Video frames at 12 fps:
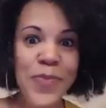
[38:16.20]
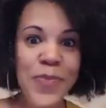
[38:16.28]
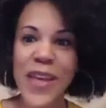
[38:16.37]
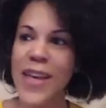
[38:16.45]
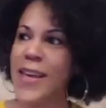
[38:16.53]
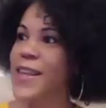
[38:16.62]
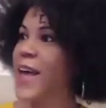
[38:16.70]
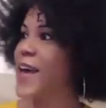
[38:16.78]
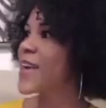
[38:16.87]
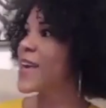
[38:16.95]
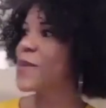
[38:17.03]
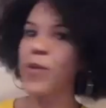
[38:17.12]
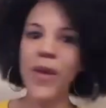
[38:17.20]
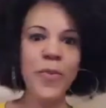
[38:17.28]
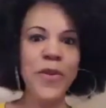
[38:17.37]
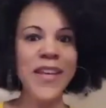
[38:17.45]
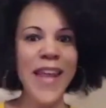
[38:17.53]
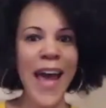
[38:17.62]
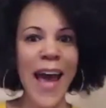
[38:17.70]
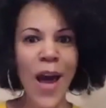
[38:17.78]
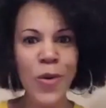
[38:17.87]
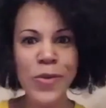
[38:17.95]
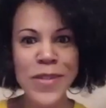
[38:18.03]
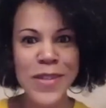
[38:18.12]
Right. He like people in the
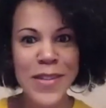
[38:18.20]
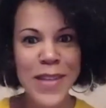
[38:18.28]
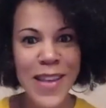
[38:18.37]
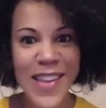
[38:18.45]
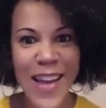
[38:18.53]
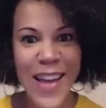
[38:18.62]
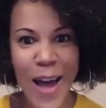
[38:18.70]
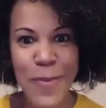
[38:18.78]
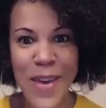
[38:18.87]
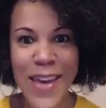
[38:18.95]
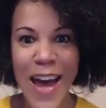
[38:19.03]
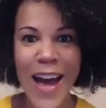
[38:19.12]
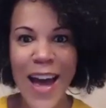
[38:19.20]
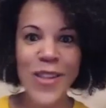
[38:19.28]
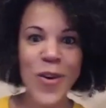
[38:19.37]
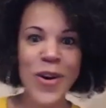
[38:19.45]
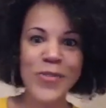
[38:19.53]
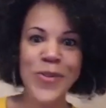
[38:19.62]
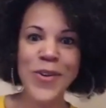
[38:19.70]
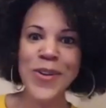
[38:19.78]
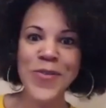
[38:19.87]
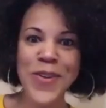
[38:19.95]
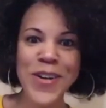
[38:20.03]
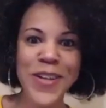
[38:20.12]
house. I mean, hot dogs on the
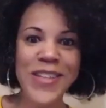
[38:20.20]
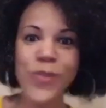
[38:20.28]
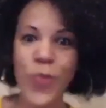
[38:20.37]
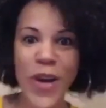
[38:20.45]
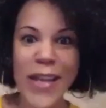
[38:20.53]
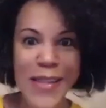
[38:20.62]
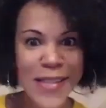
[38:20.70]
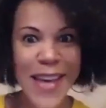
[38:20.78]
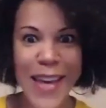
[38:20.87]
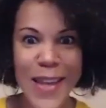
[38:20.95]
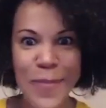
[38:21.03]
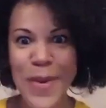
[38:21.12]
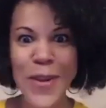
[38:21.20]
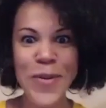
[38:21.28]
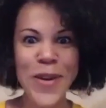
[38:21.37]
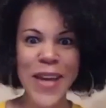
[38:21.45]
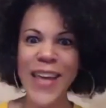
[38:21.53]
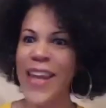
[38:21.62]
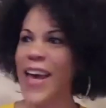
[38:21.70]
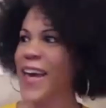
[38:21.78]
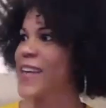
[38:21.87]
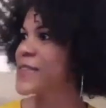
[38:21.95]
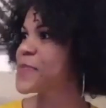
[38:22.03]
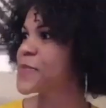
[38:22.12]
grill. It's Wednesday, the middle of the. He
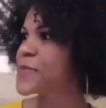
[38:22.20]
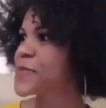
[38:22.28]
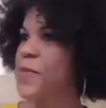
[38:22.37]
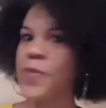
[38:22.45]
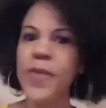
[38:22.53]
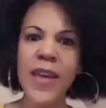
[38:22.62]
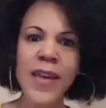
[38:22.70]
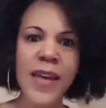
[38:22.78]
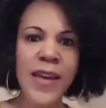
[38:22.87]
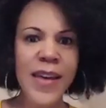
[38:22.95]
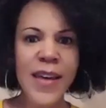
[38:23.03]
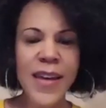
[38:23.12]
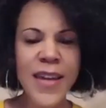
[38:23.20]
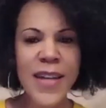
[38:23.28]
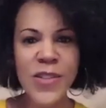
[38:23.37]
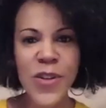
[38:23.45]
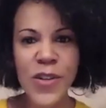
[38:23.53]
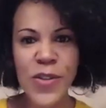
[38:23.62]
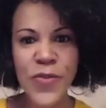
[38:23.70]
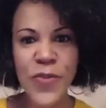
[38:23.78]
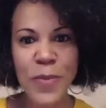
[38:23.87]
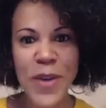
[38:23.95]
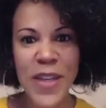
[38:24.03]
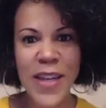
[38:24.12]
like, can I talk to you for
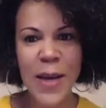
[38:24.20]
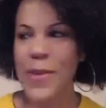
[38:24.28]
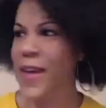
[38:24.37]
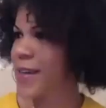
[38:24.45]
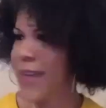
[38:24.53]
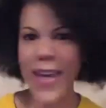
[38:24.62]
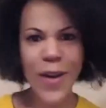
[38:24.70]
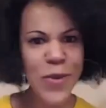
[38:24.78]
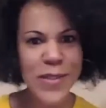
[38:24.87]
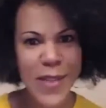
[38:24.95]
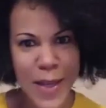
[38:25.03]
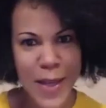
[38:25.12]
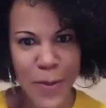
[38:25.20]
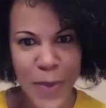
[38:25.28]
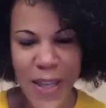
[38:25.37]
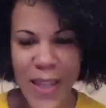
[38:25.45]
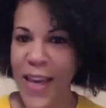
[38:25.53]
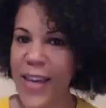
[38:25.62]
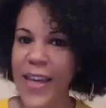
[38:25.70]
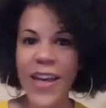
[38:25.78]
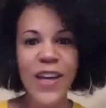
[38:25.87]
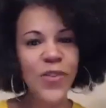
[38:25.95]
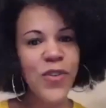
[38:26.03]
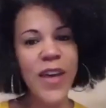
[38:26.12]
a minute? I'm like, yeah, what's up? He like,
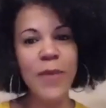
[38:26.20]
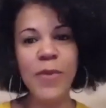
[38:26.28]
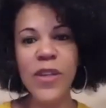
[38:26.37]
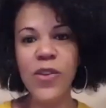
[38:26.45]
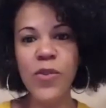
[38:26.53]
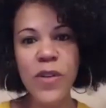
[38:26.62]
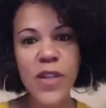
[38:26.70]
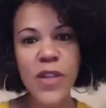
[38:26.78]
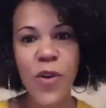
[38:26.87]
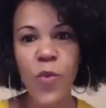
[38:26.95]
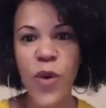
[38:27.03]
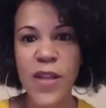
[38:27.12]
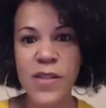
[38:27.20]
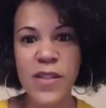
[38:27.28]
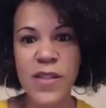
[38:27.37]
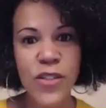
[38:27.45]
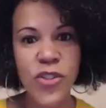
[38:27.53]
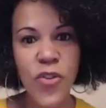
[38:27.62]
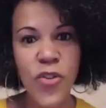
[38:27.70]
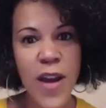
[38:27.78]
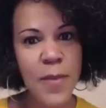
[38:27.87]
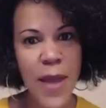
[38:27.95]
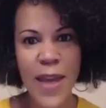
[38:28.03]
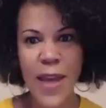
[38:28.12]
can't be doing this on Wednesdays, Tray.
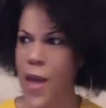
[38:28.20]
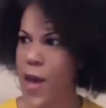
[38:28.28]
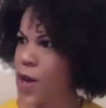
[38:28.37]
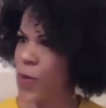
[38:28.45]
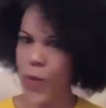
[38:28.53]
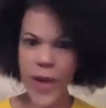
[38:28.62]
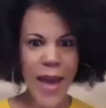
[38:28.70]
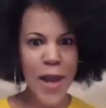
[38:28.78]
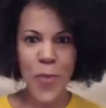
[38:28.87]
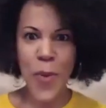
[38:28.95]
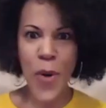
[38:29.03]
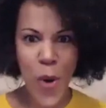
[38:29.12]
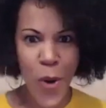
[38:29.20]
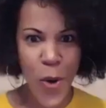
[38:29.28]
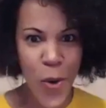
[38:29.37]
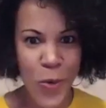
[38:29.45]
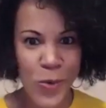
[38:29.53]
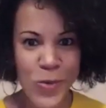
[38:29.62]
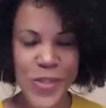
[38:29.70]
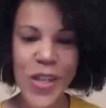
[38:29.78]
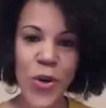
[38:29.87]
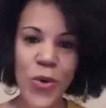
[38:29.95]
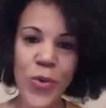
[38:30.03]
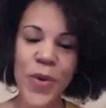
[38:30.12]
I'm like, we got a pool.
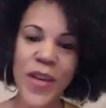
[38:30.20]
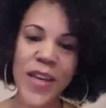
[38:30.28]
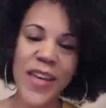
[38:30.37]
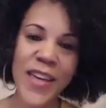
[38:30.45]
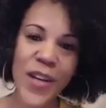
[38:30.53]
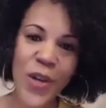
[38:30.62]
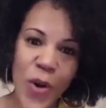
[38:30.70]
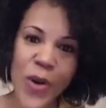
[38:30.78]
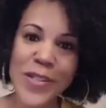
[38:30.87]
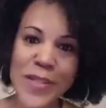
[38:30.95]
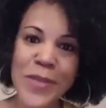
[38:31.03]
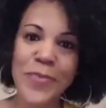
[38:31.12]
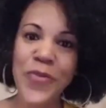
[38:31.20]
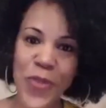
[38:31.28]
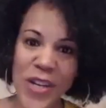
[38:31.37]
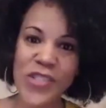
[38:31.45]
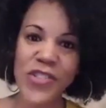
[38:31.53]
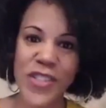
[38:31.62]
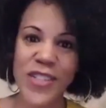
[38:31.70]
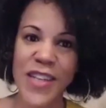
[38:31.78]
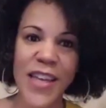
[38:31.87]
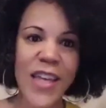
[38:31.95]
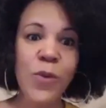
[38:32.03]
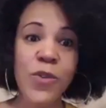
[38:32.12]
So it caused some yeah. friction.
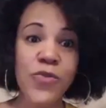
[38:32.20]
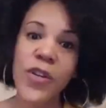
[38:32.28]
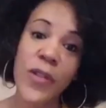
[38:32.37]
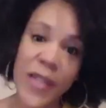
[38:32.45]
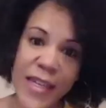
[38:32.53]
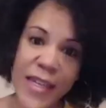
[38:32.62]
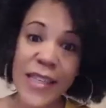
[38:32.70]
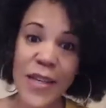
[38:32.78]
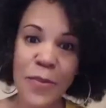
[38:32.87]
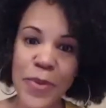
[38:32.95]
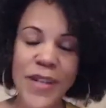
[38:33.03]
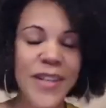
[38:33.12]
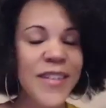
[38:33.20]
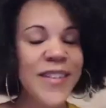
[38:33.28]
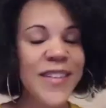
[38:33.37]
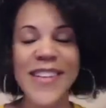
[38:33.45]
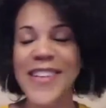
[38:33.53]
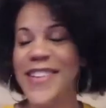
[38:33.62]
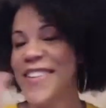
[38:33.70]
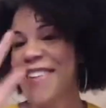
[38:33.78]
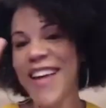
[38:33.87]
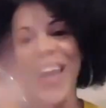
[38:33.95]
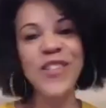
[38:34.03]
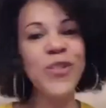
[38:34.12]
And he was real lenient, but
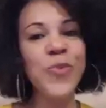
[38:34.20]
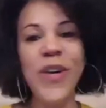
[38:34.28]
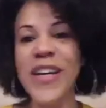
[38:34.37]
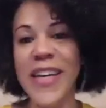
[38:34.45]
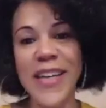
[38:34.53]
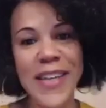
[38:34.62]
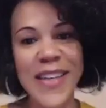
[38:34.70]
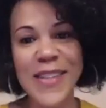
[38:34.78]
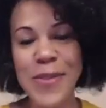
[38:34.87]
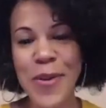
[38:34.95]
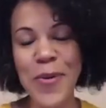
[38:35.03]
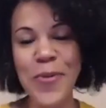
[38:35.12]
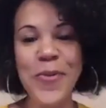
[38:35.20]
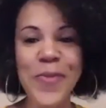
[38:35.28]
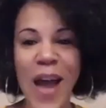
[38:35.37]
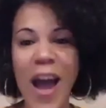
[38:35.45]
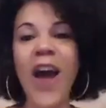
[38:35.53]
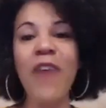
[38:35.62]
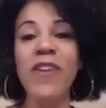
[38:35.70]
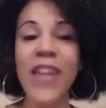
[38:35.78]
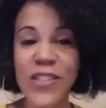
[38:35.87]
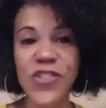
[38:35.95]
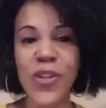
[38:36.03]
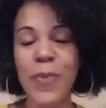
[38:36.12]
I just wasn't getting it. So our
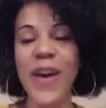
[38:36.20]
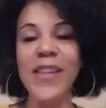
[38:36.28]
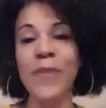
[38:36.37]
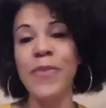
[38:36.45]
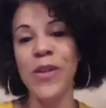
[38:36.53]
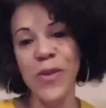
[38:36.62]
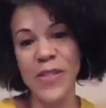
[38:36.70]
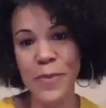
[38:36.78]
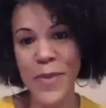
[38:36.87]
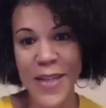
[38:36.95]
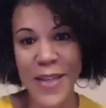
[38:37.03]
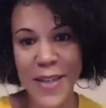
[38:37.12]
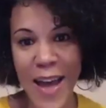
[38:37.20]
relationship ended because of me.